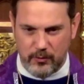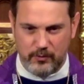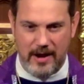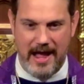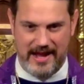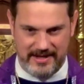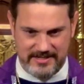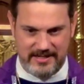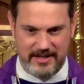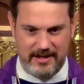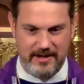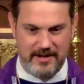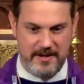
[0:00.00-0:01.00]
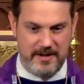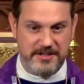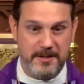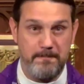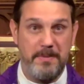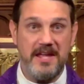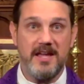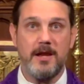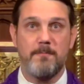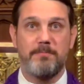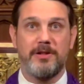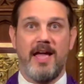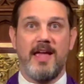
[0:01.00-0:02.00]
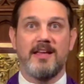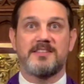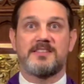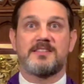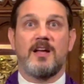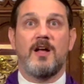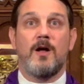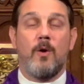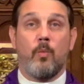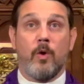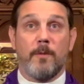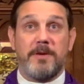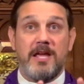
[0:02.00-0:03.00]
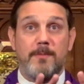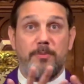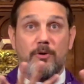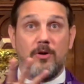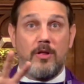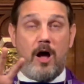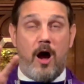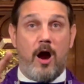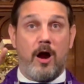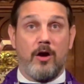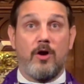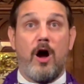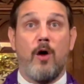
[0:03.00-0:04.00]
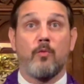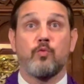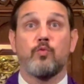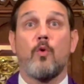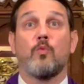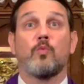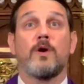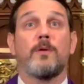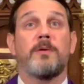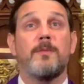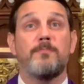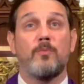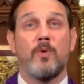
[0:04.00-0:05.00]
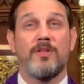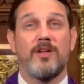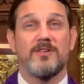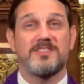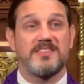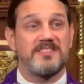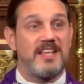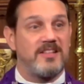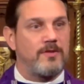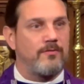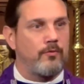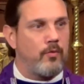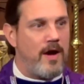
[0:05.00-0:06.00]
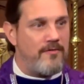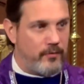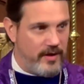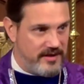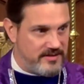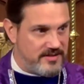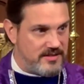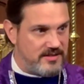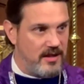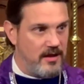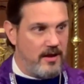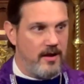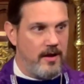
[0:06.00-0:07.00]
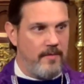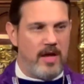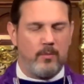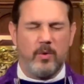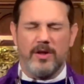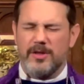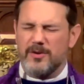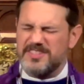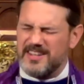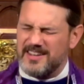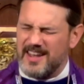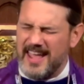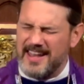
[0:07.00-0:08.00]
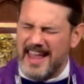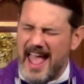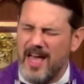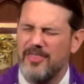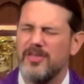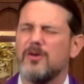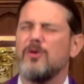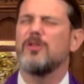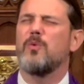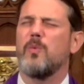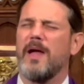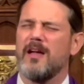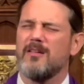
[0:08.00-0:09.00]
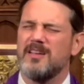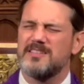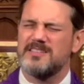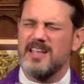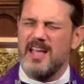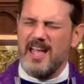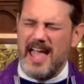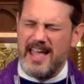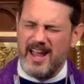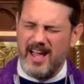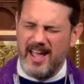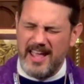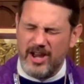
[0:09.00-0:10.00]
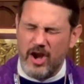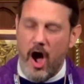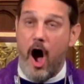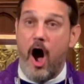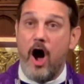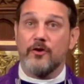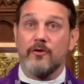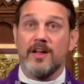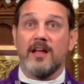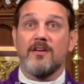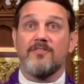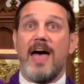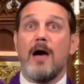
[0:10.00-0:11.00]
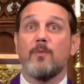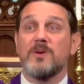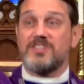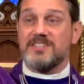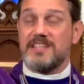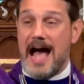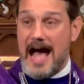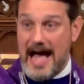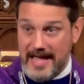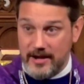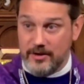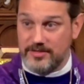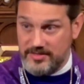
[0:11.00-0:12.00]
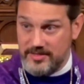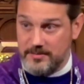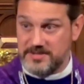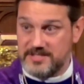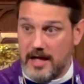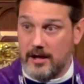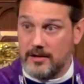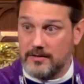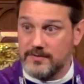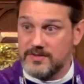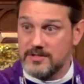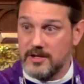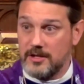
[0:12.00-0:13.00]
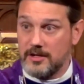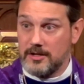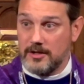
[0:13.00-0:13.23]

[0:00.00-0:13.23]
a right to be in a place where where there is a sense of reverence, and where there is an ethical awareness and an honoring of that which is higher than themselves.